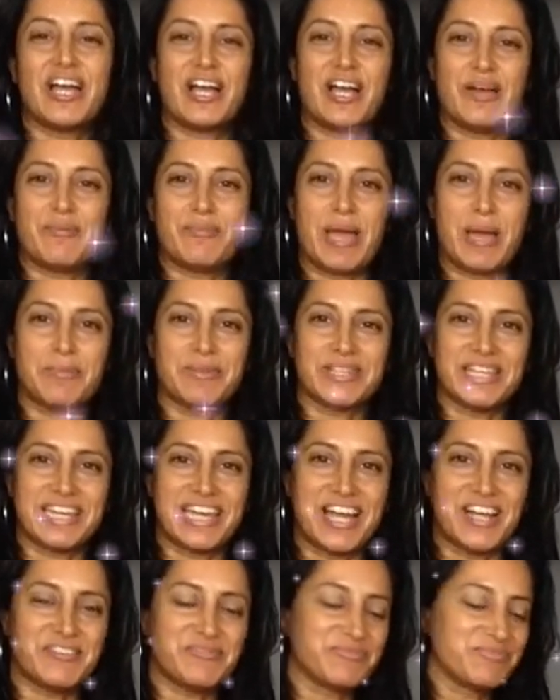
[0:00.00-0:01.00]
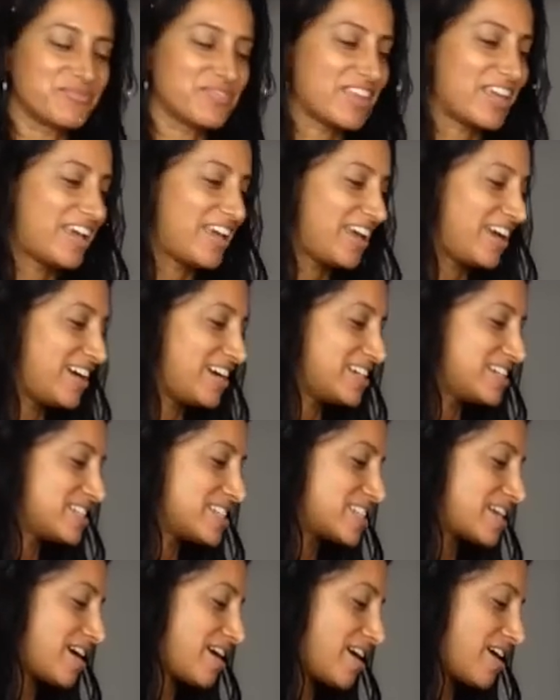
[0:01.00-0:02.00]
I'm Himalaya,
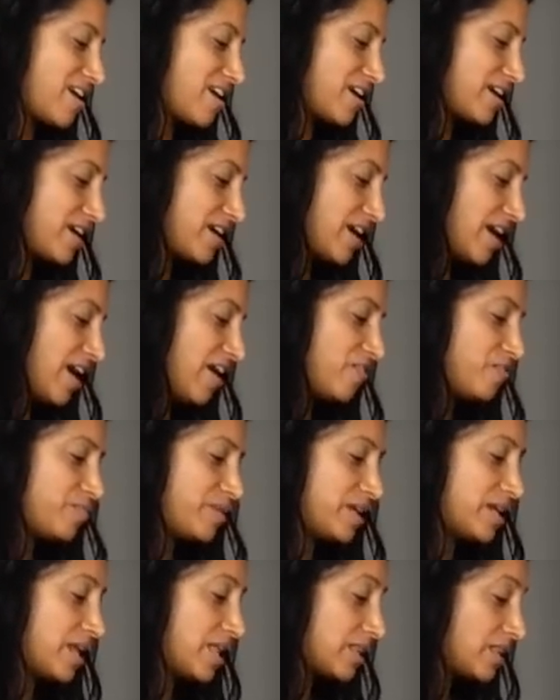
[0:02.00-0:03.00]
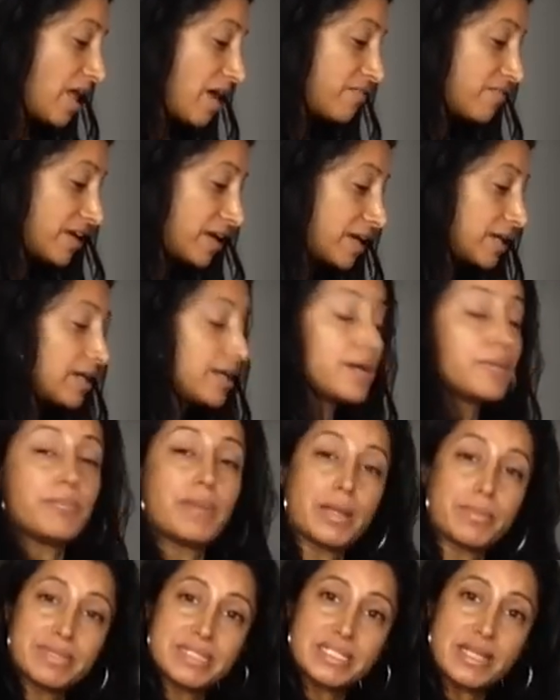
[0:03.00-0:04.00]
and I have been loving
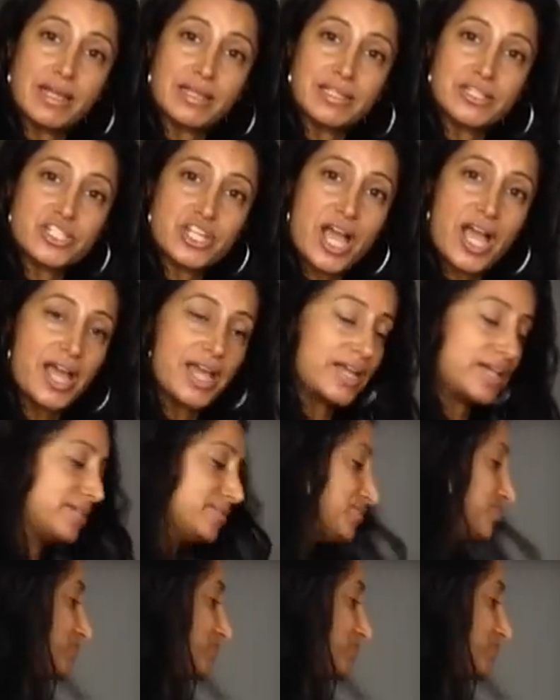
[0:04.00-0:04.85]
my masala chai.